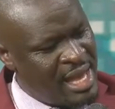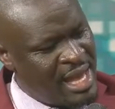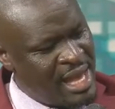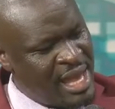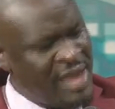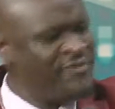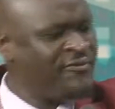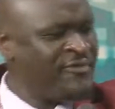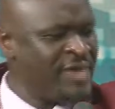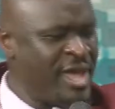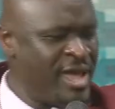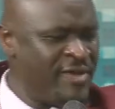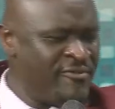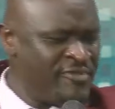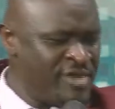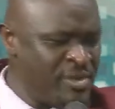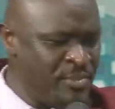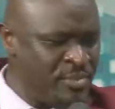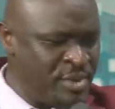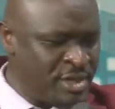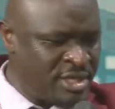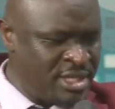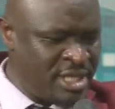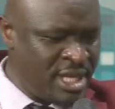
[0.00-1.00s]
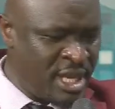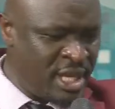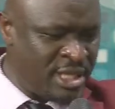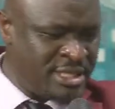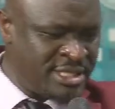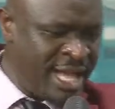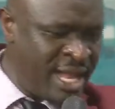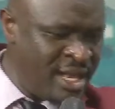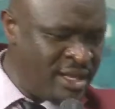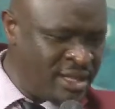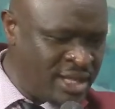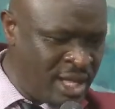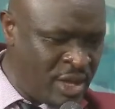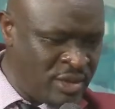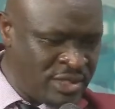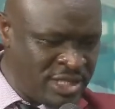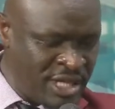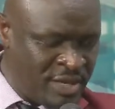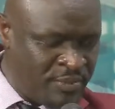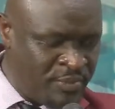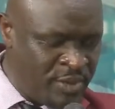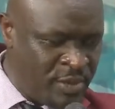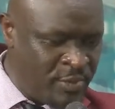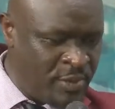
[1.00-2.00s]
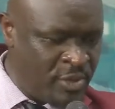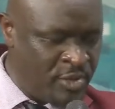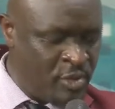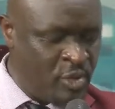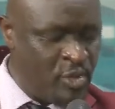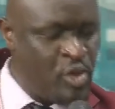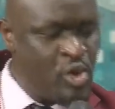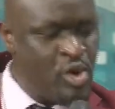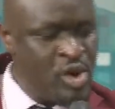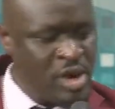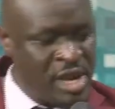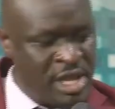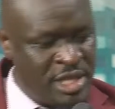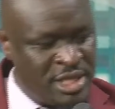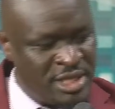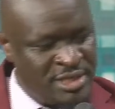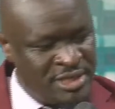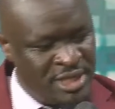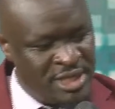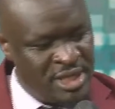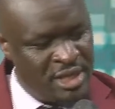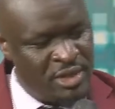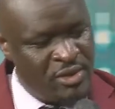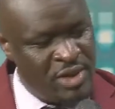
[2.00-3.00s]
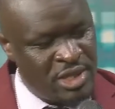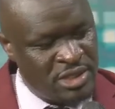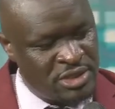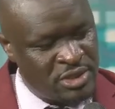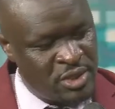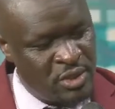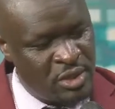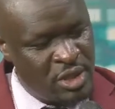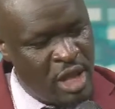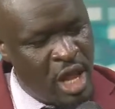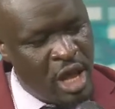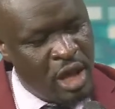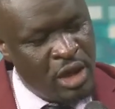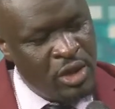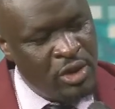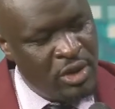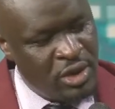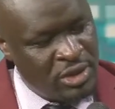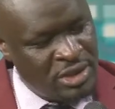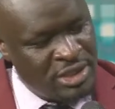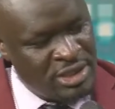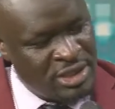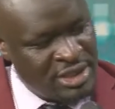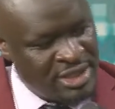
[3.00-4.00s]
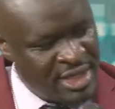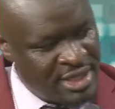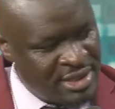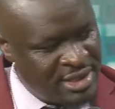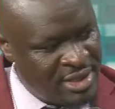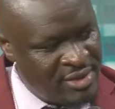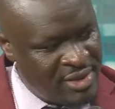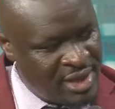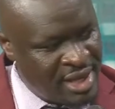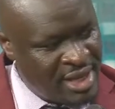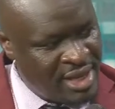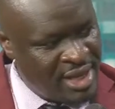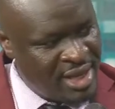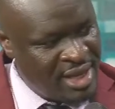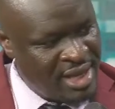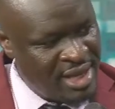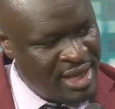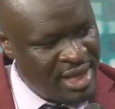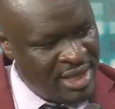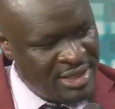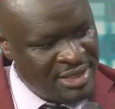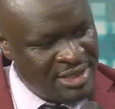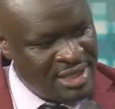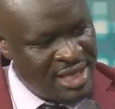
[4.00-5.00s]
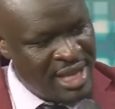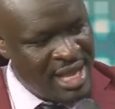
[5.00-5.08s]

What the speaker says: If everybody, 10,000 people who graduated in your school got that degree, yes,